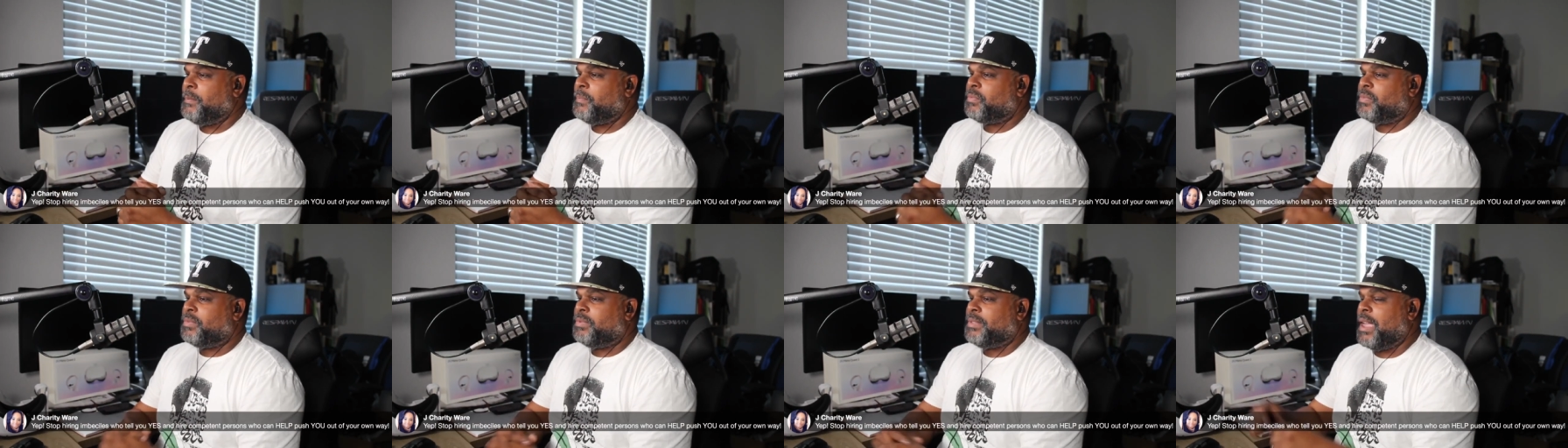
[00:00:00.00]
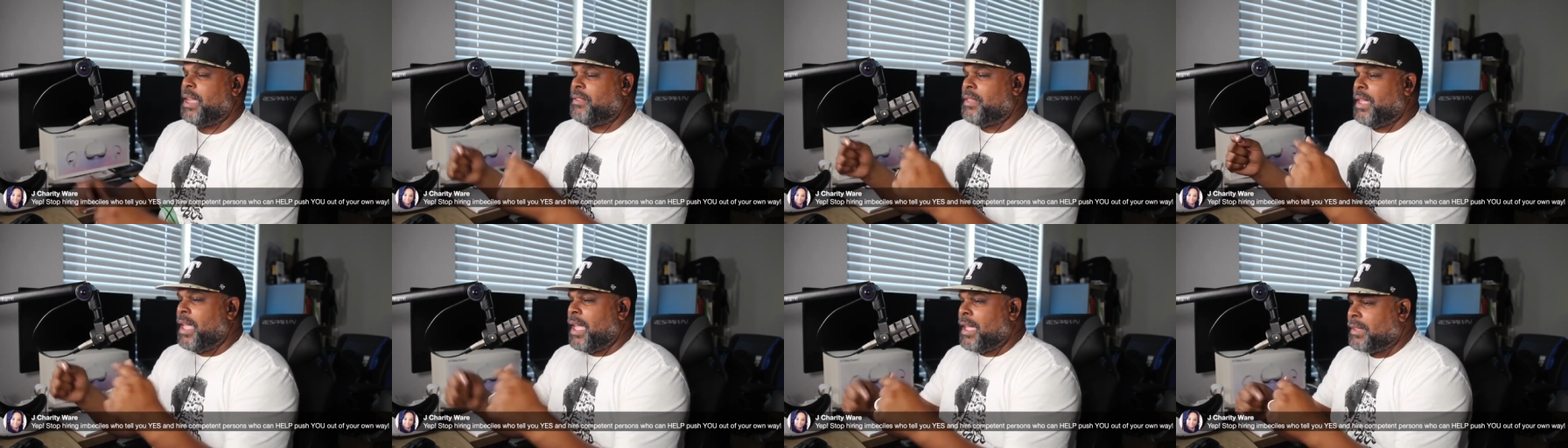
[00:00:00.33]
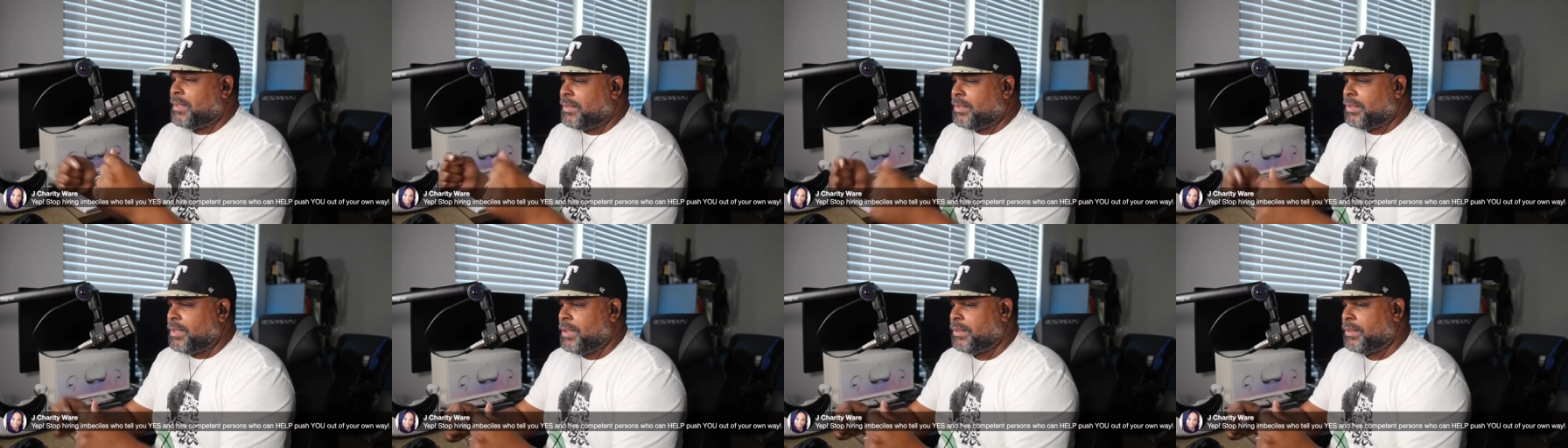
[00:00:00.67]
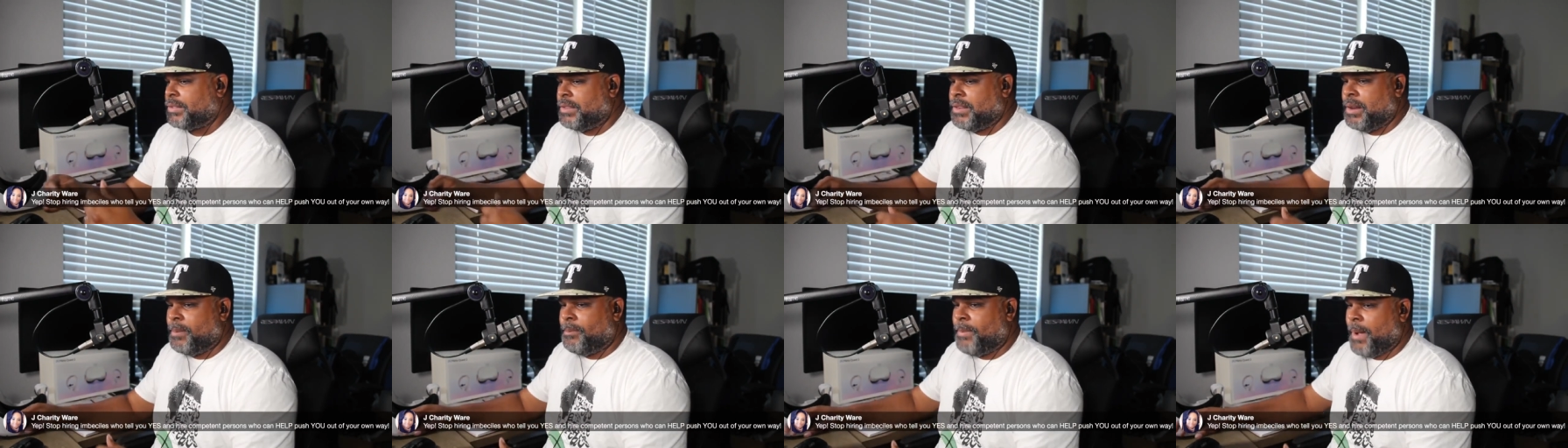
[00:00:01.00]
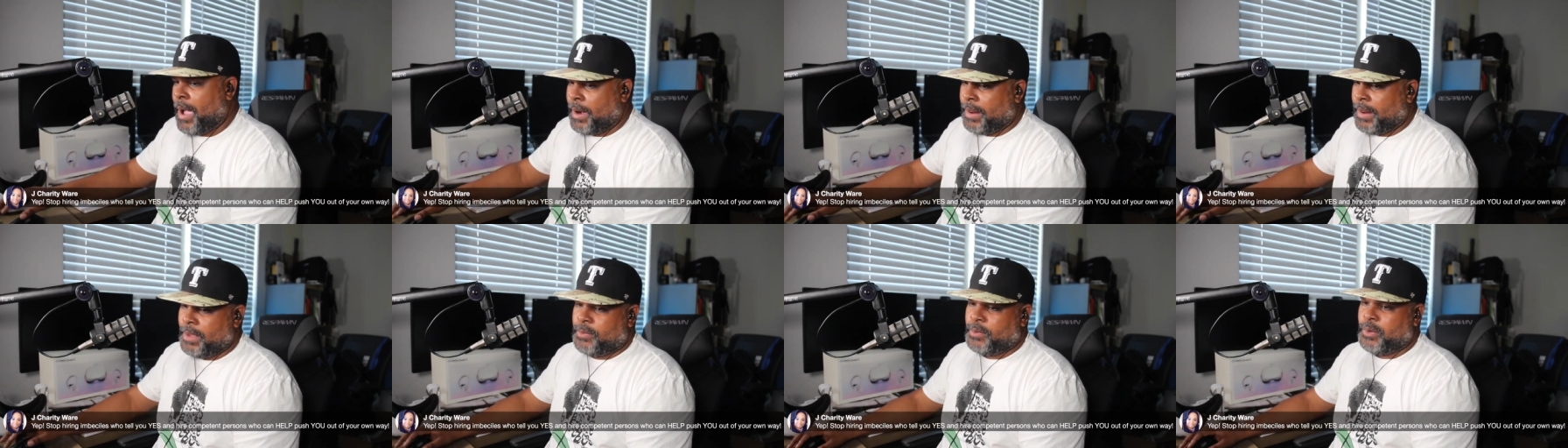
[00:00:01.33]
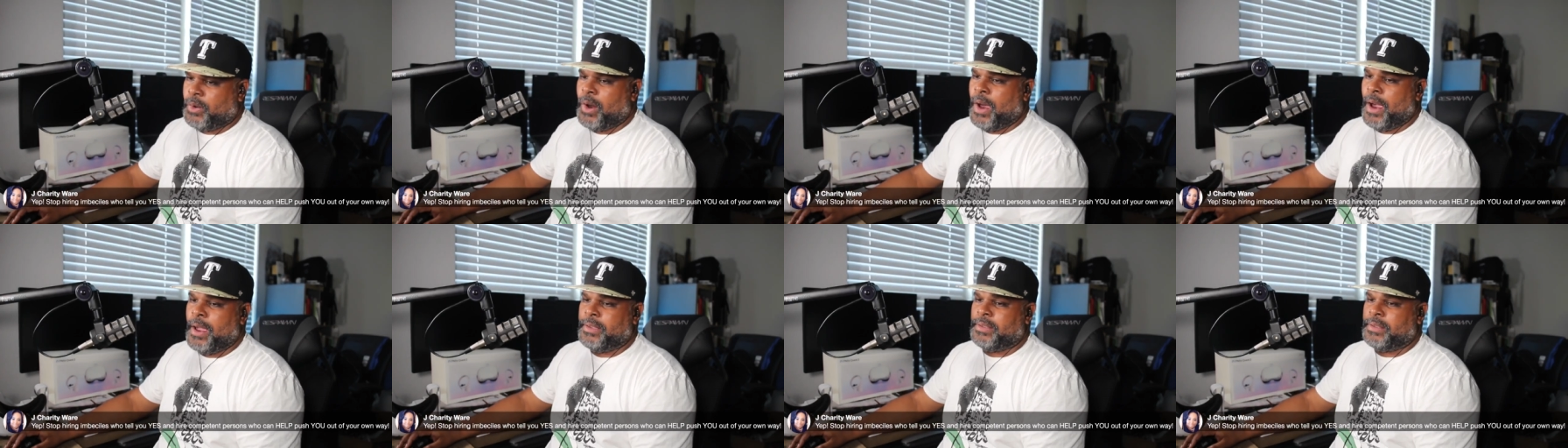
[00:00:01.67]
that exist in the body of
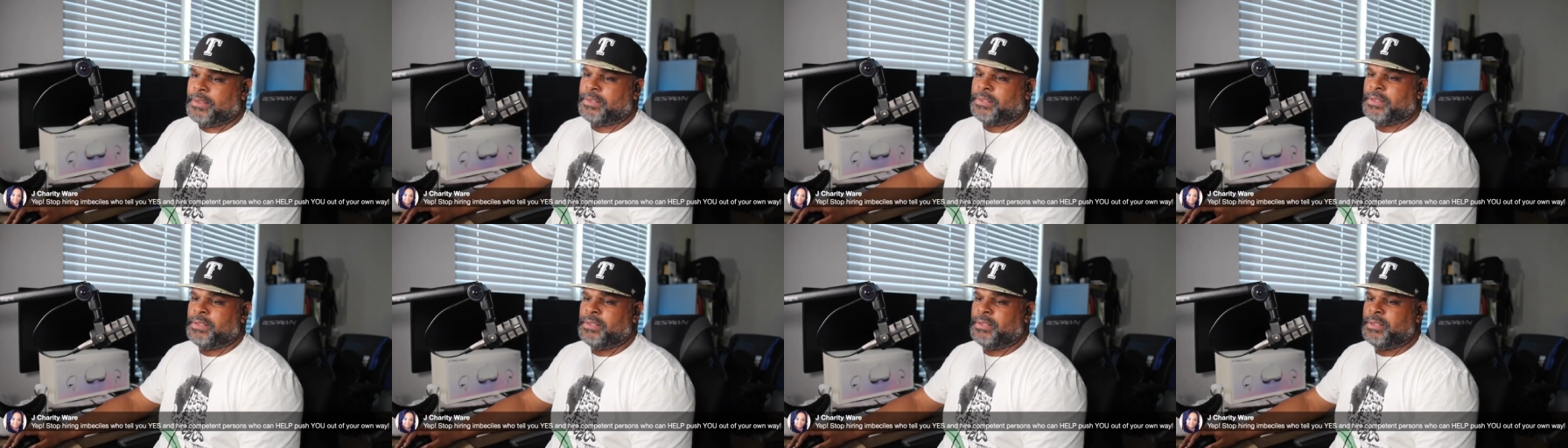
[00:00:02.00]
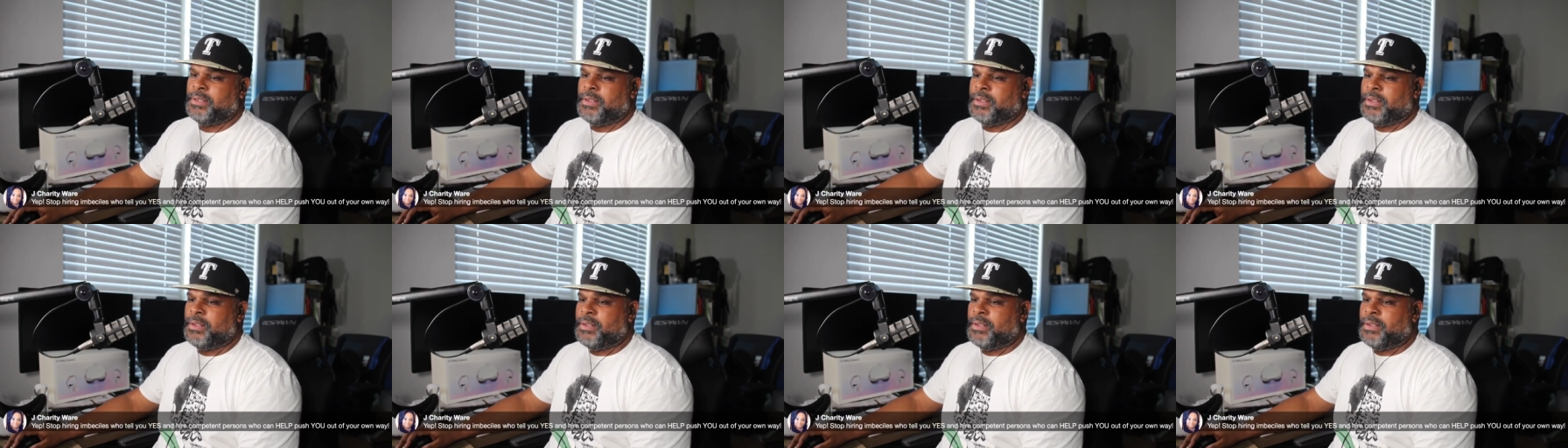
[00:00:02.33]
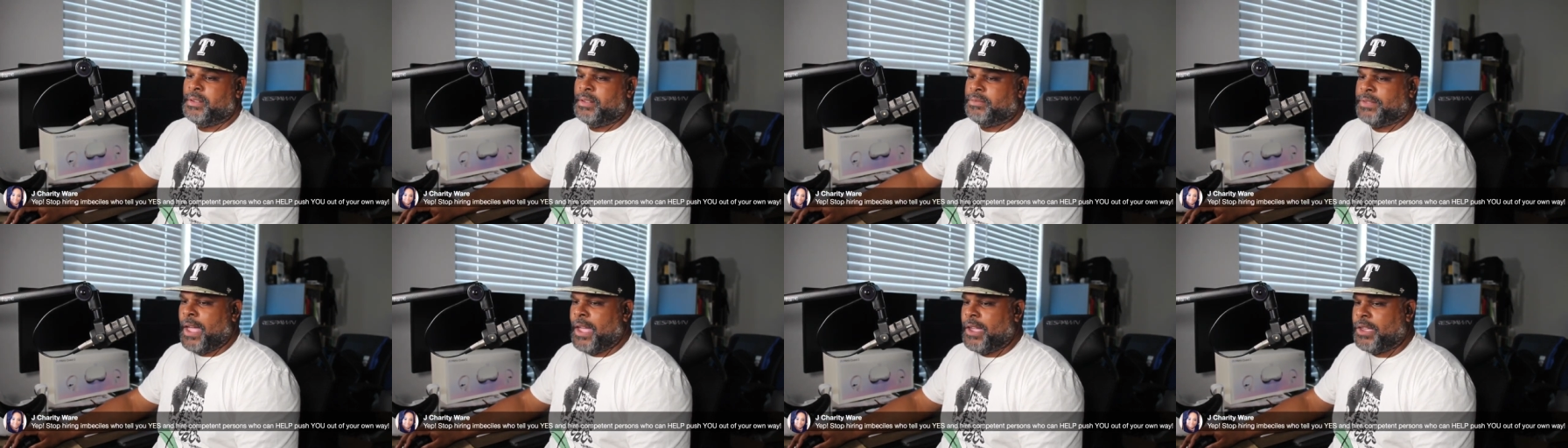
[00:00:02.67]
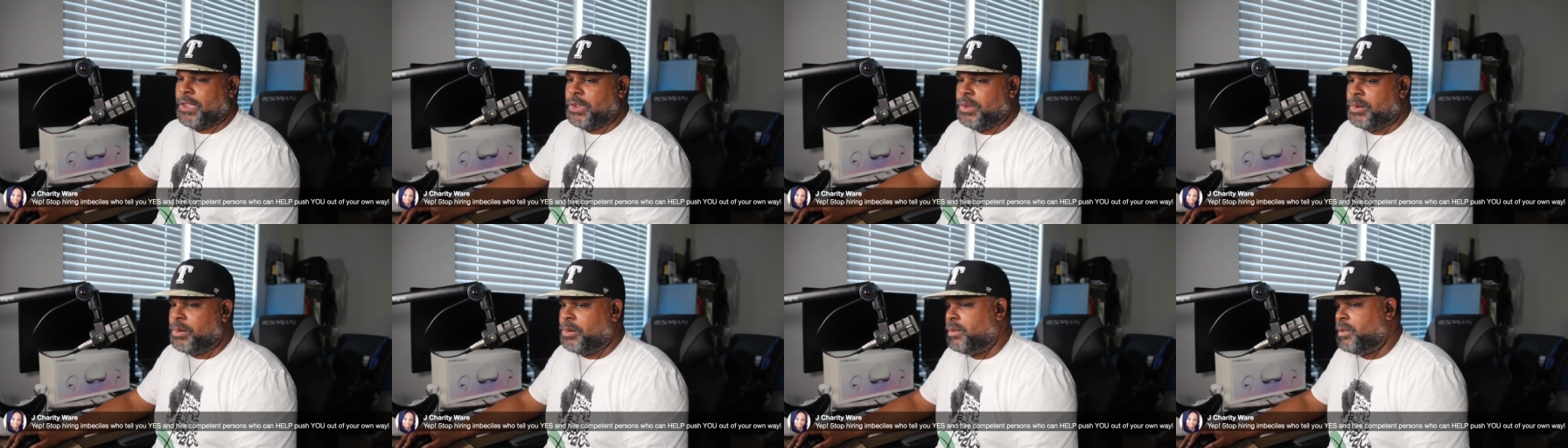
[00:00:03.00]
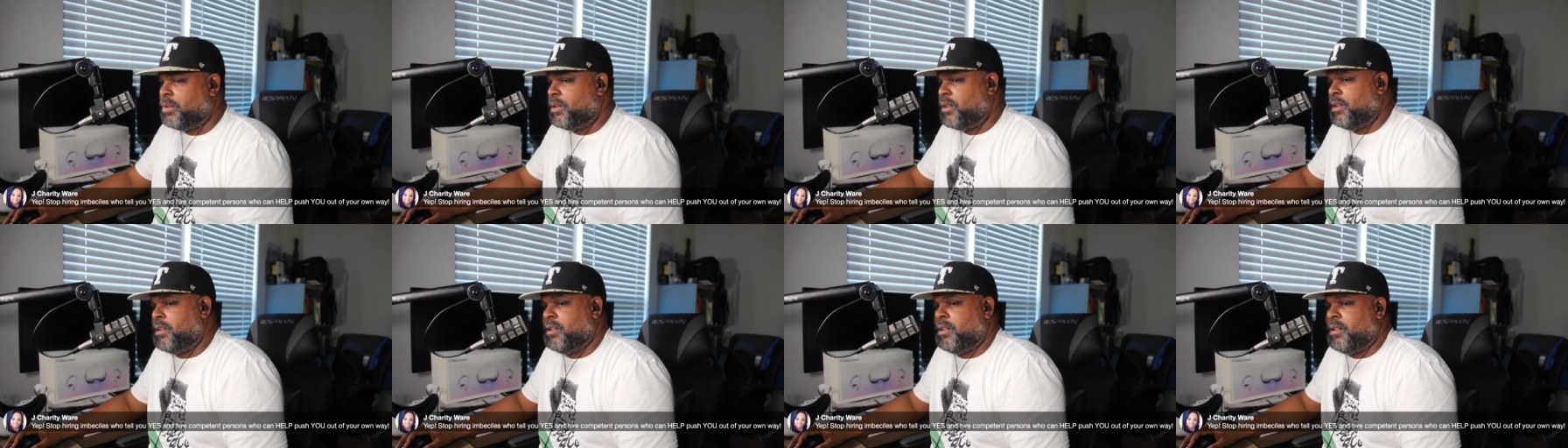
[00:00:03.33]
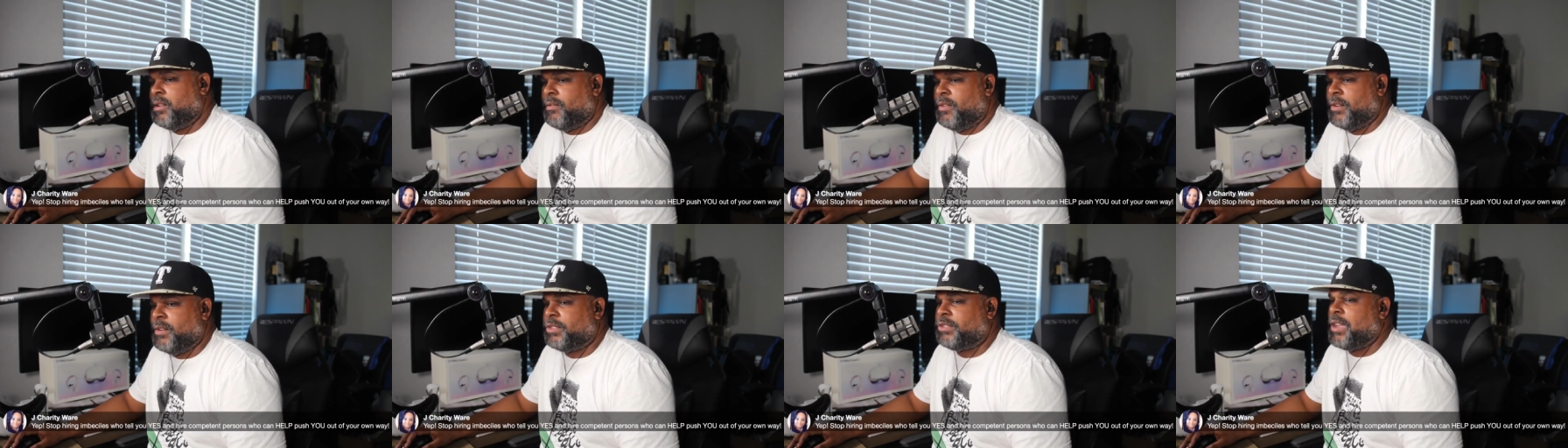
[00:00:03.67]
Christ. Thank you
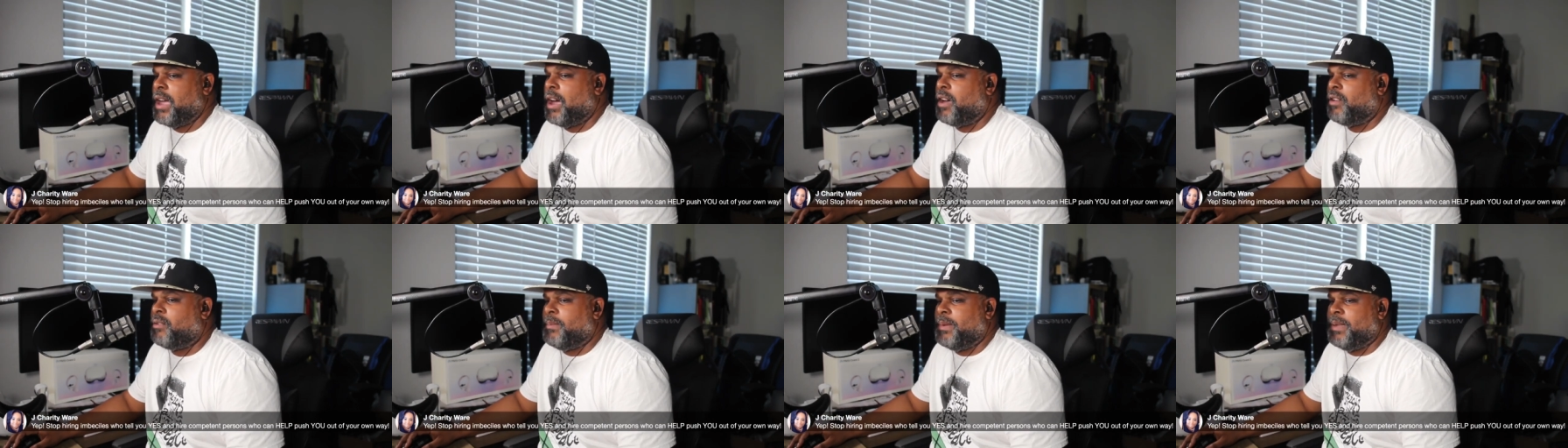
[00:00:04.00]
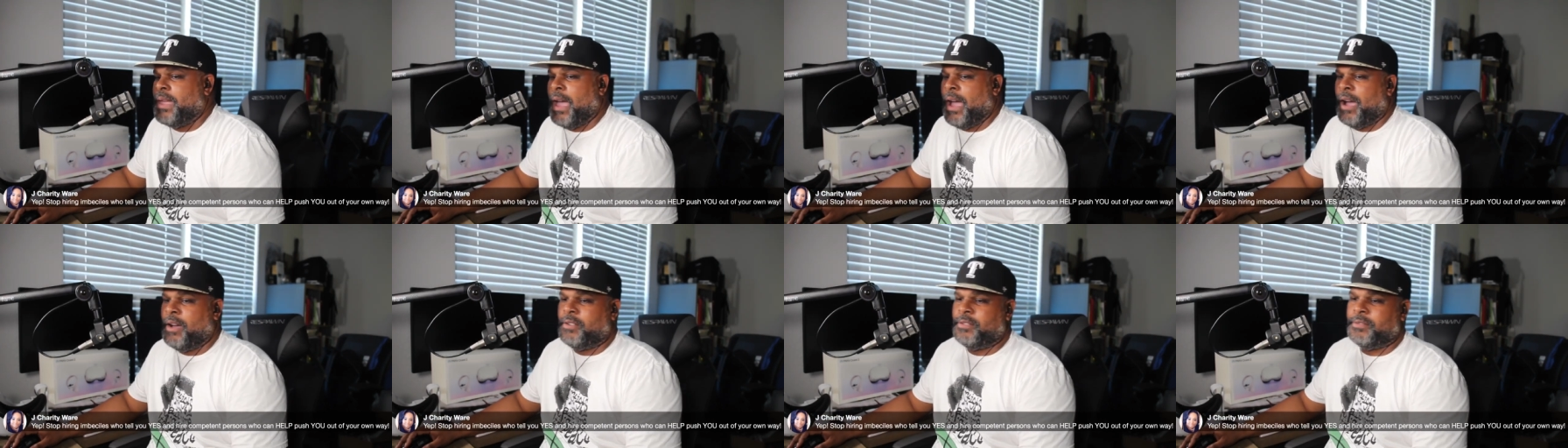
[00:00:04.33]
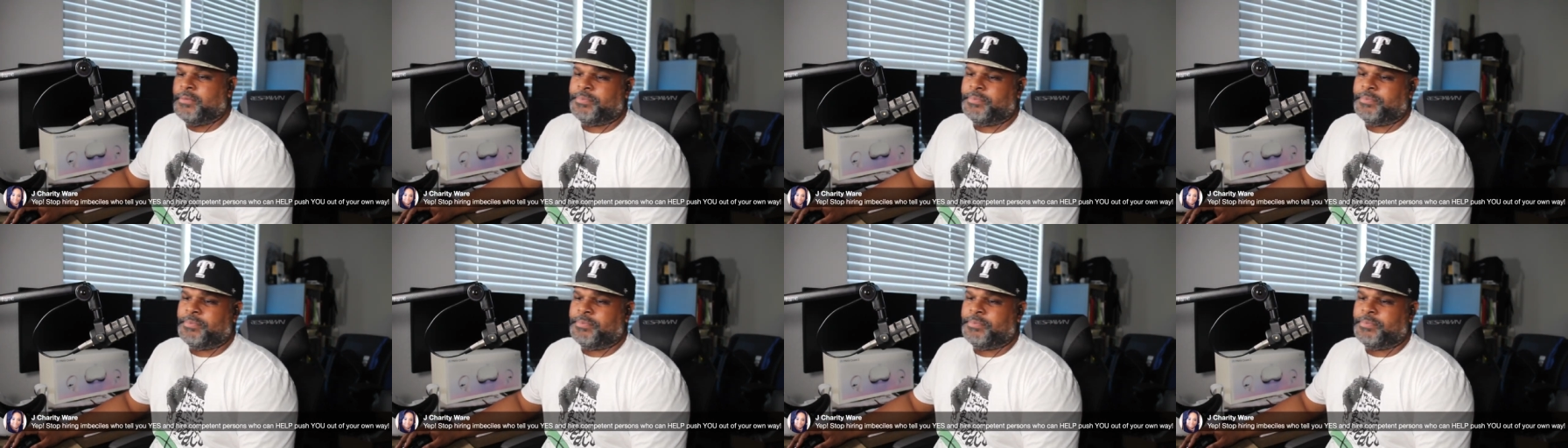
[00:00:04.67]
for shouting me out.